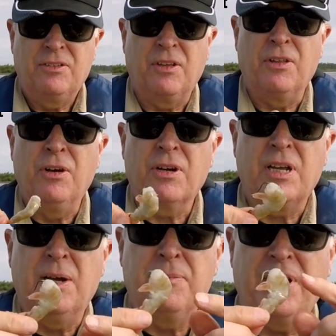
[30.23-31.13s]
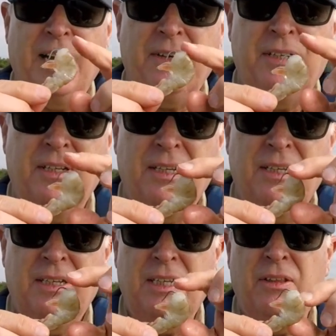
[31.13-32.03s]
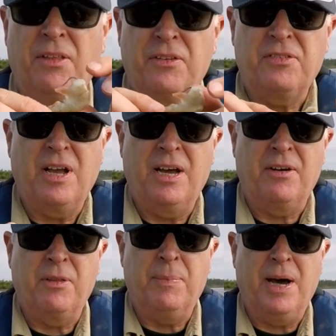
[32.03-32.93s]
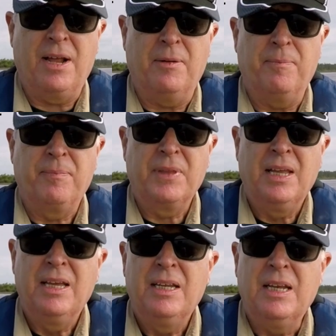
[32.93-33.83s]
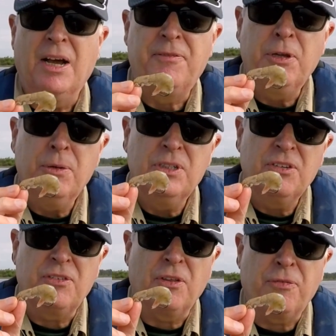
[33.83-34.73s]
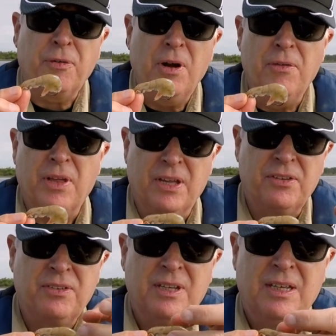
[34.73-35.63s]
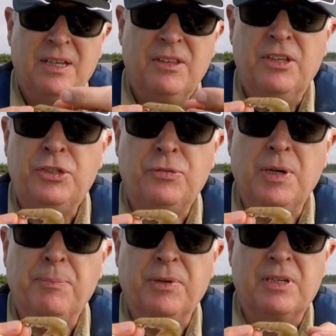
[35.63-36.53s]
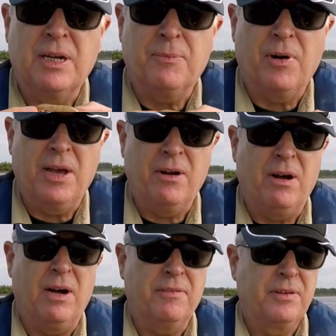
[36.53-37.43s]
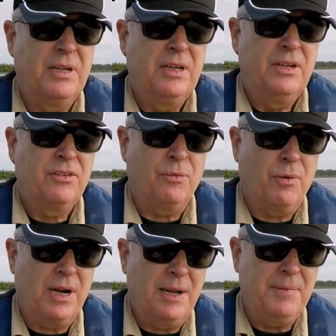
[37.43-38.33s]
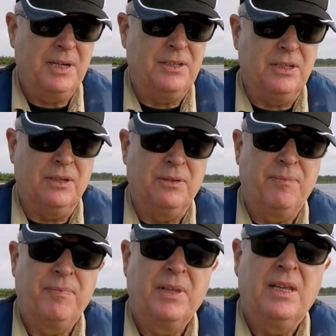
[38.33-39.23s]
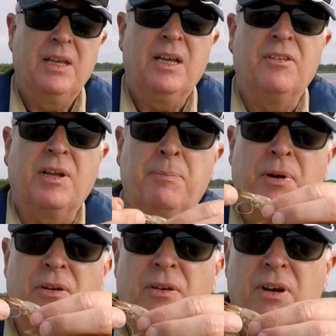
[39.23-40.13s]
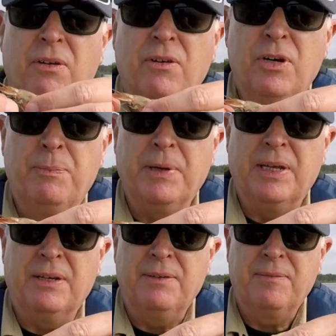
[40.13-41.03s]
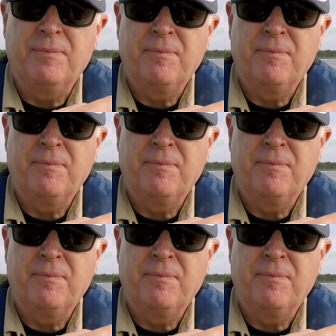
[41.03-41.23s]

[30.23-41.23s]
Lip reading: so the hook comes out either the side or the bottom. Now, if you were just to throw this, this shrimp would come right off. So what I'm gonna do is I put a little loop in,